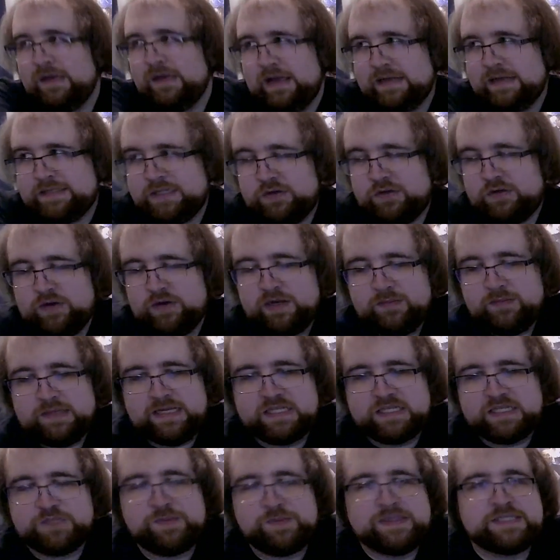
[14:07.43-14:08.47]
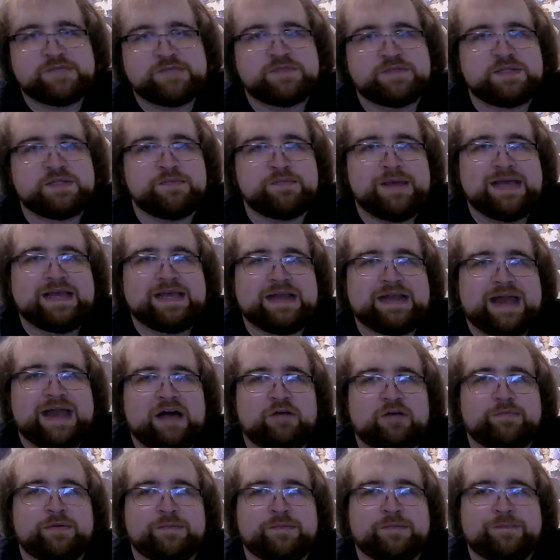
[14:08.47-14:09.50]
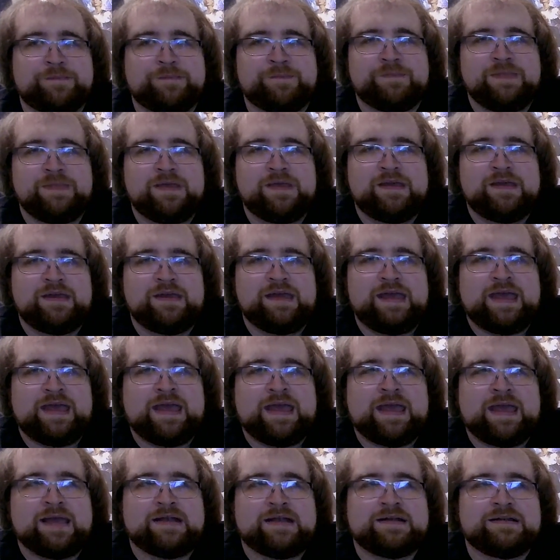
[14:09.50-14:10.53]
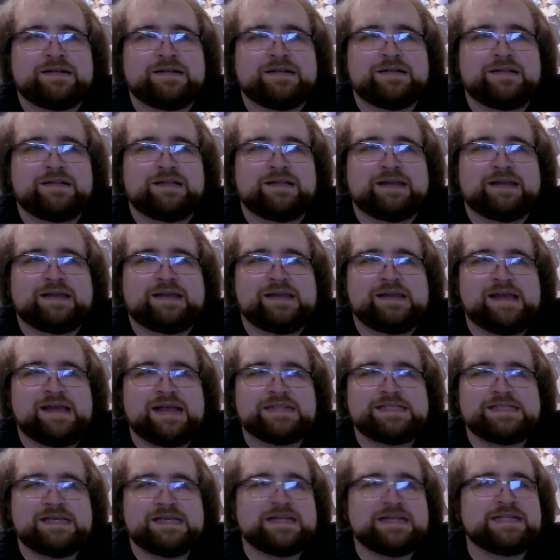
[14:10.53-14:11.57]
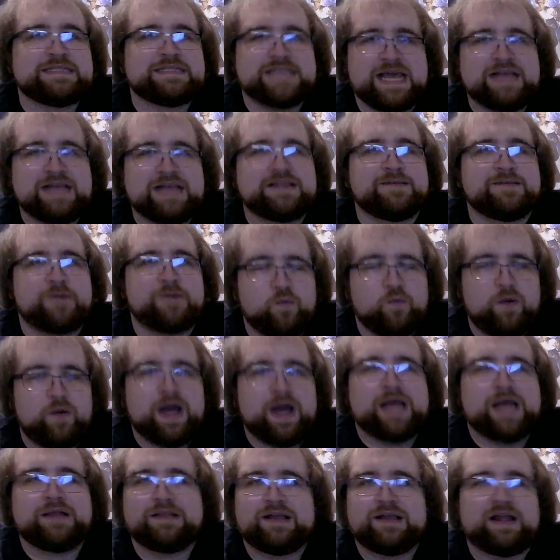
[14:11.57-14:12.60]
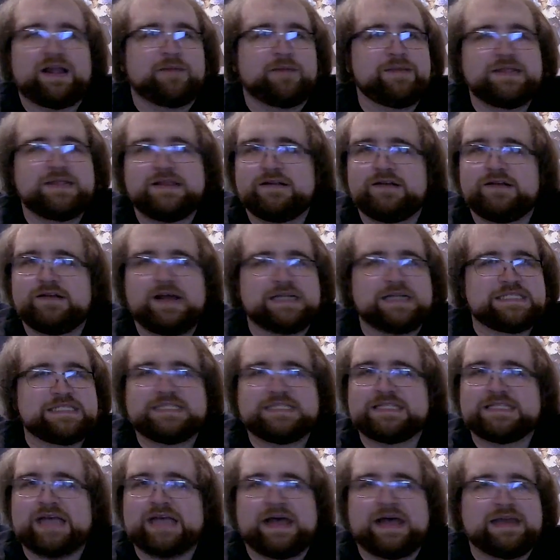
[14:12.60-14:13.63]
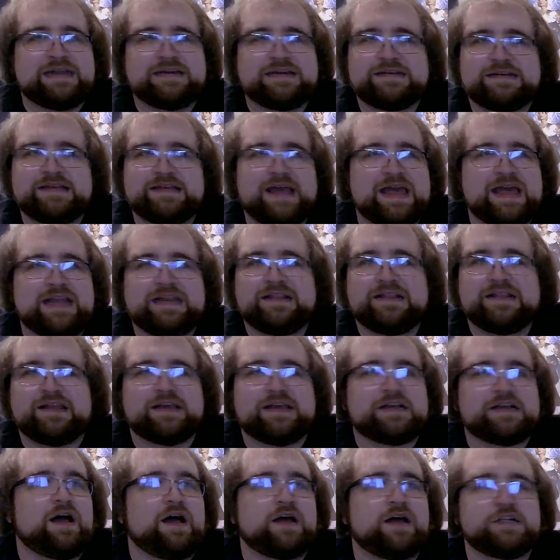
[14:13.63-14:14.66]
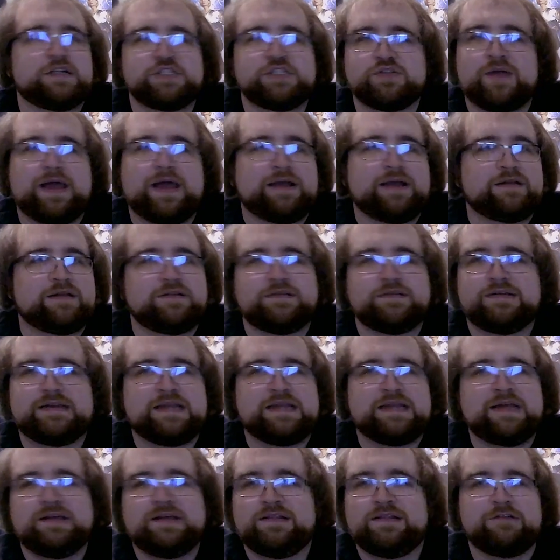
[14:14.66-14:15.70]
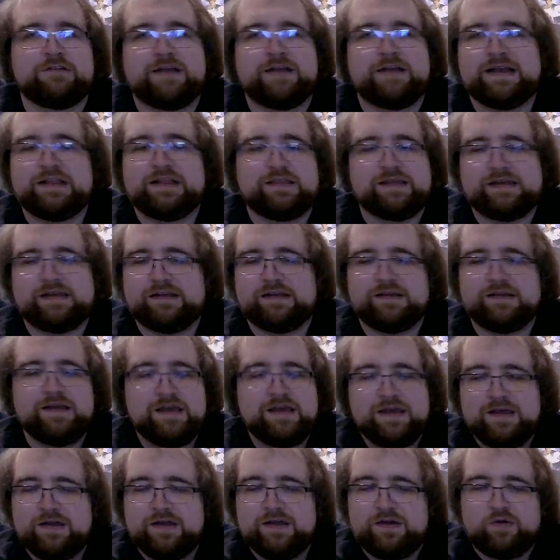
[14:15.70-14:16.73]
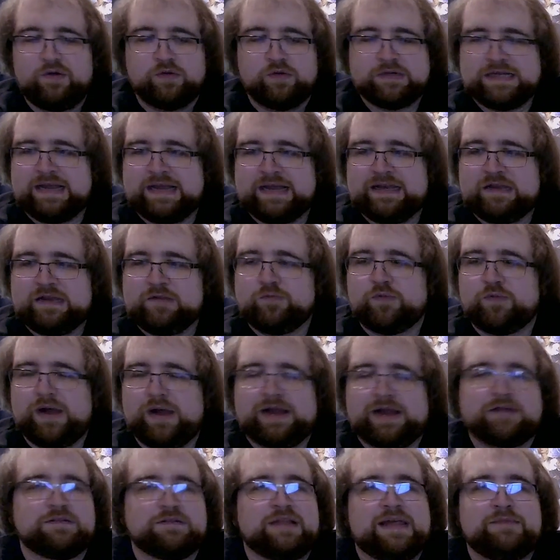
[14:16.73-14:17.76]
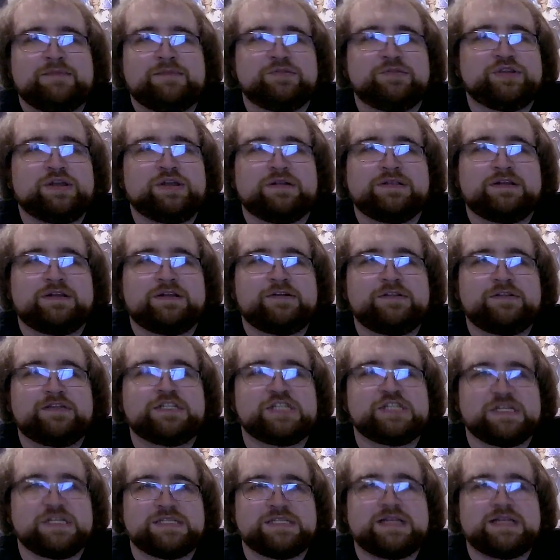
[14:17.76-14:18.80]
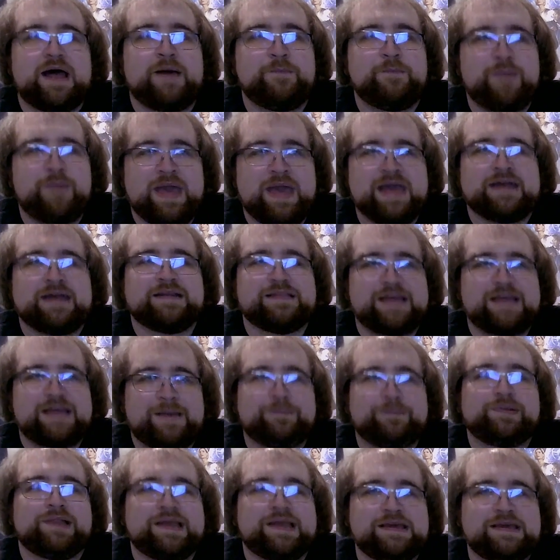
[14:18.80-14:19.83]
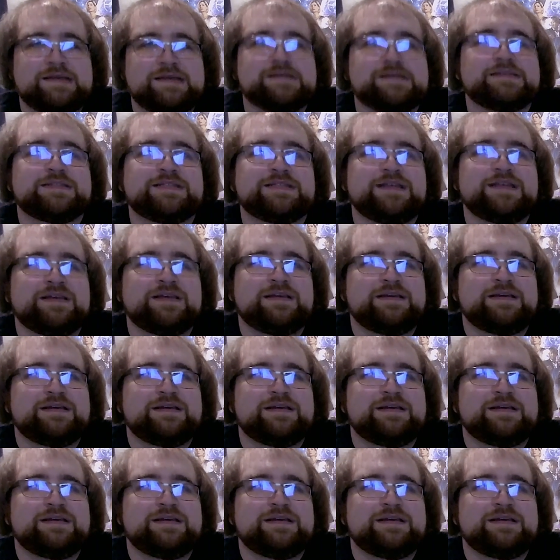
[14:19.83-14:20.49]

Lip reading: It's incredibly expensive to make an album, and, like, it's gonna take them a while. Like, I mean, they're not signed to any, like, contract or deal or anything, or to any record label. They're literally just a band that plays,